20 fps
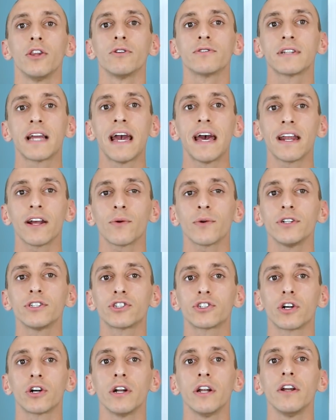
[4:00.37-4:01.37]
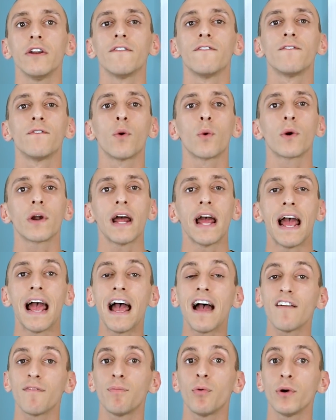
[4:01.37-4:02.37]
those categories turn into
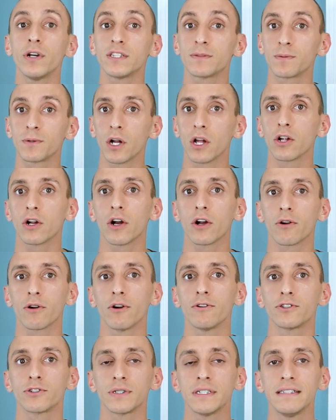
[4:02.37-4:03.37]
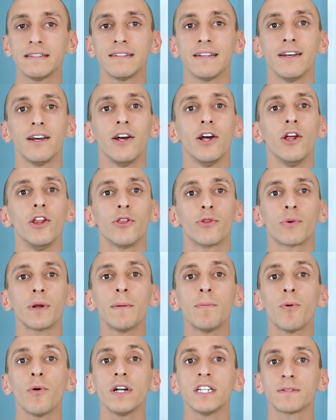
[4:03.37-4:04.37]
4.5 points per dollar on groceries, 3
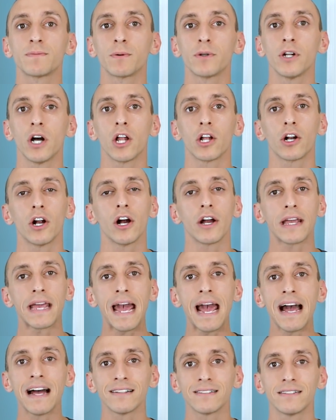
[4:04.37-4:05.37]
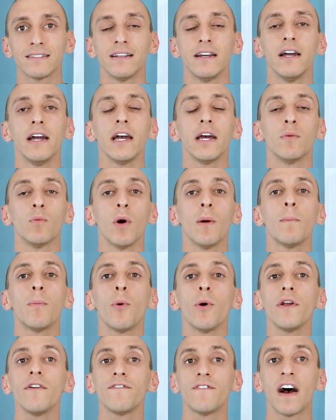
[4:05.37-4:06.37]
points per dollar on gas, and
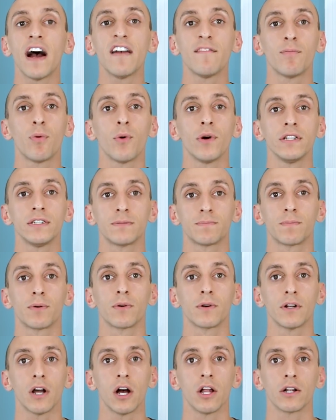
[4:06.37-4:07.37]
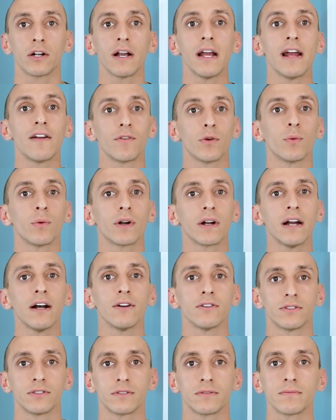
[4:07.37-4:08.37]
1.5 points per dollar everywhere
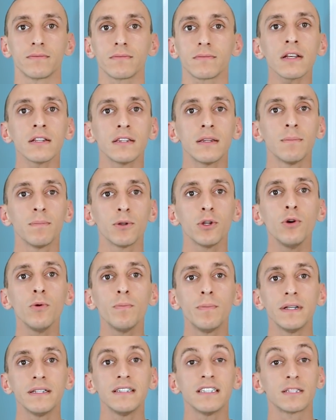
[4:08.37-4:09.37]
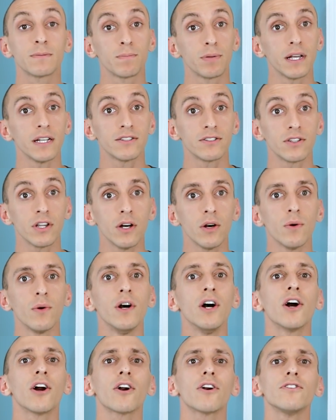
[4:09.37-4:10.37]
else. The Blue Business Plus, though,
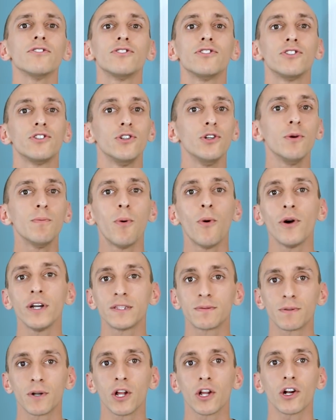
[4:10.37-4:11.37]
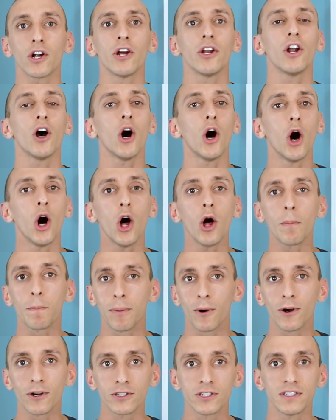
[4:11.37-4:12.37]
earns 2 points per dollar on all
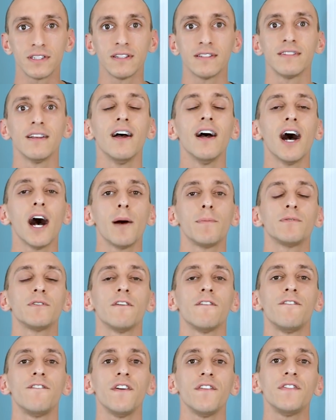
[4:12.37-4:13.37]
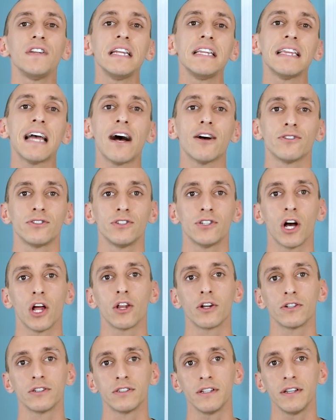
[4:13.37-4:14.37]
purchases up to
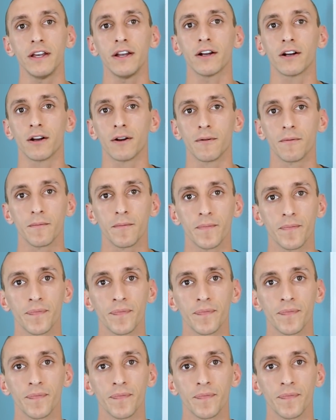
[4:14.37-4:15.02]
$50,000 a year.